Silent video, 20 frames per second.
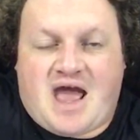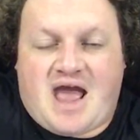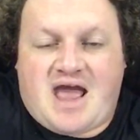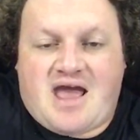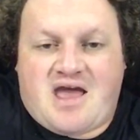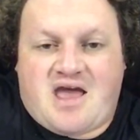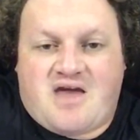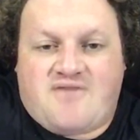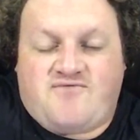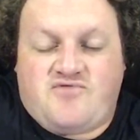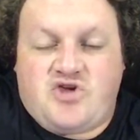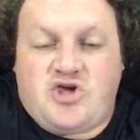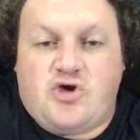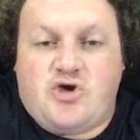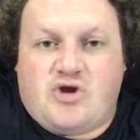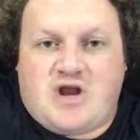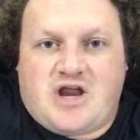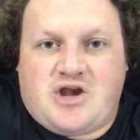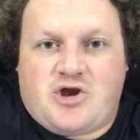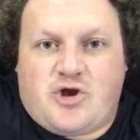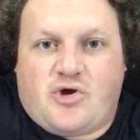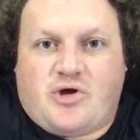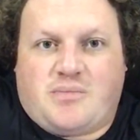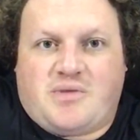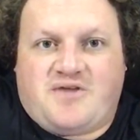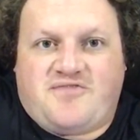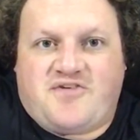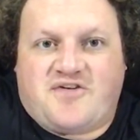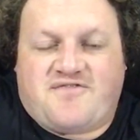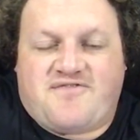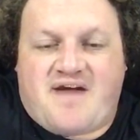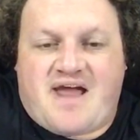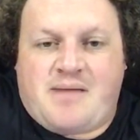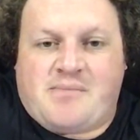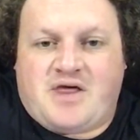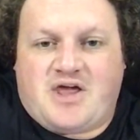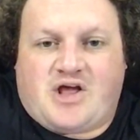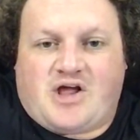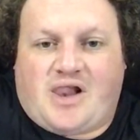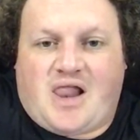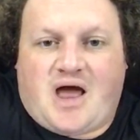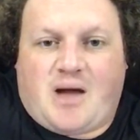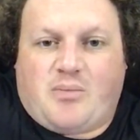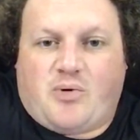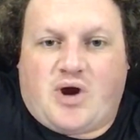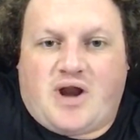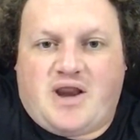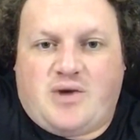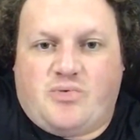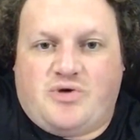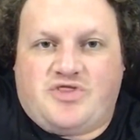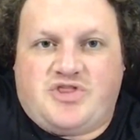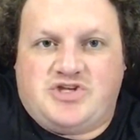if you didn't do it, but if your family collaborated with